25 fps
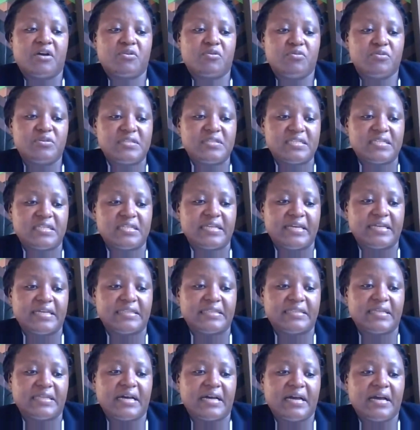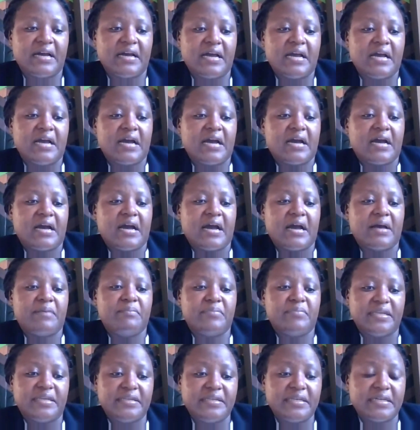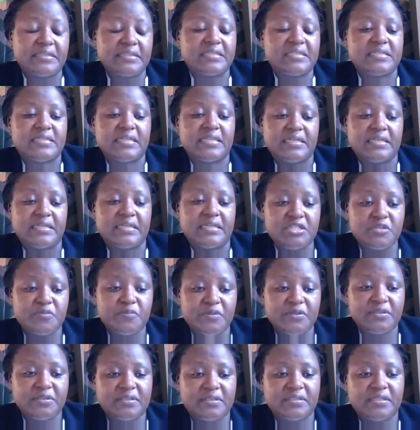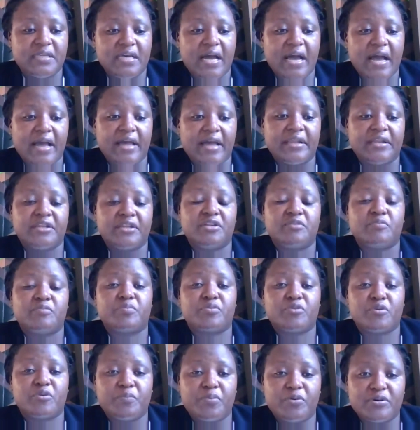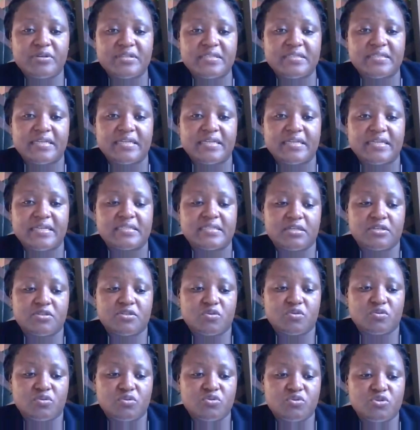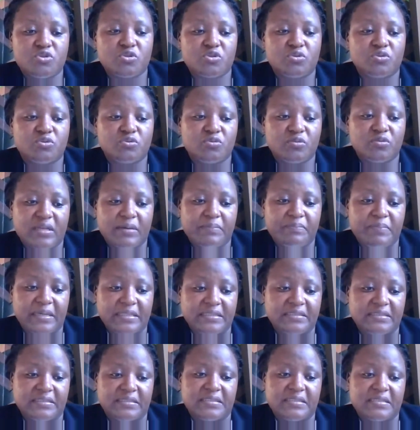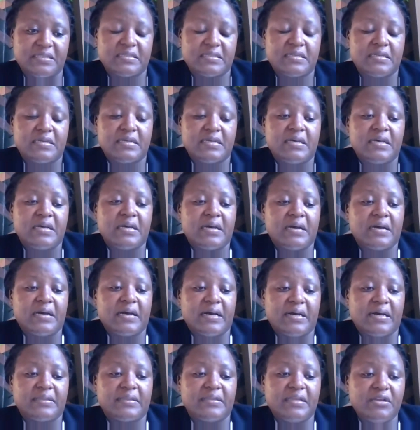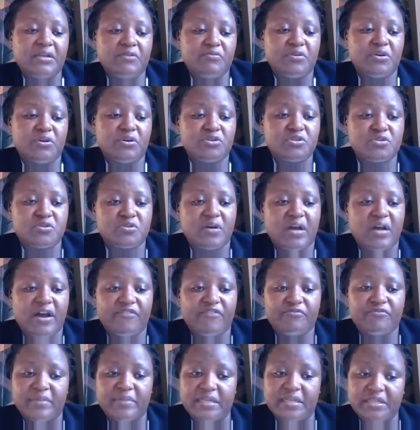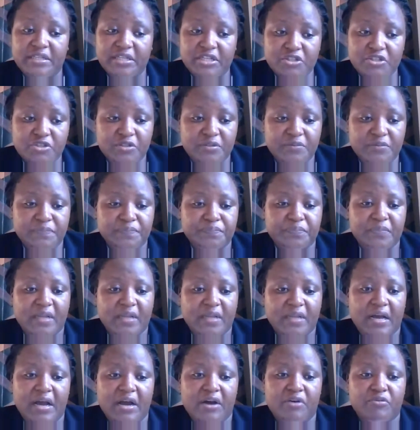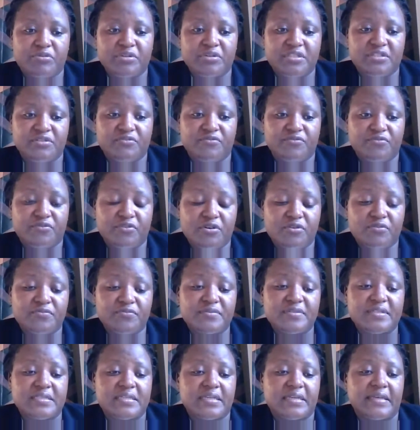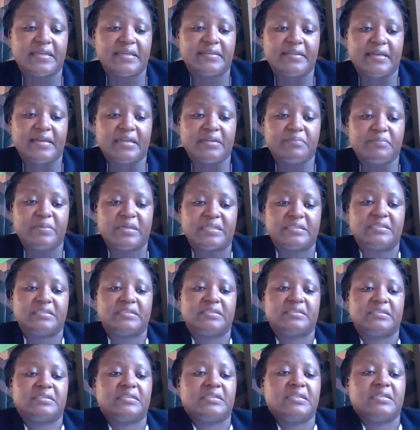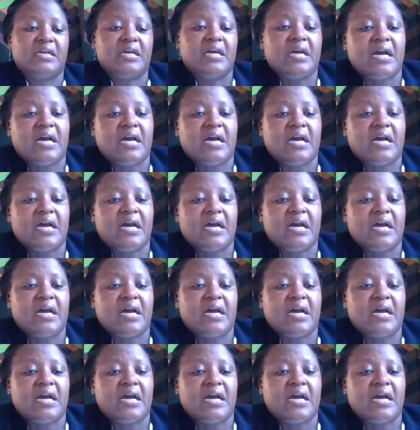conciliator mediates the dispute and proposes a solution to the parties. Then we also have mediation, which involves a third party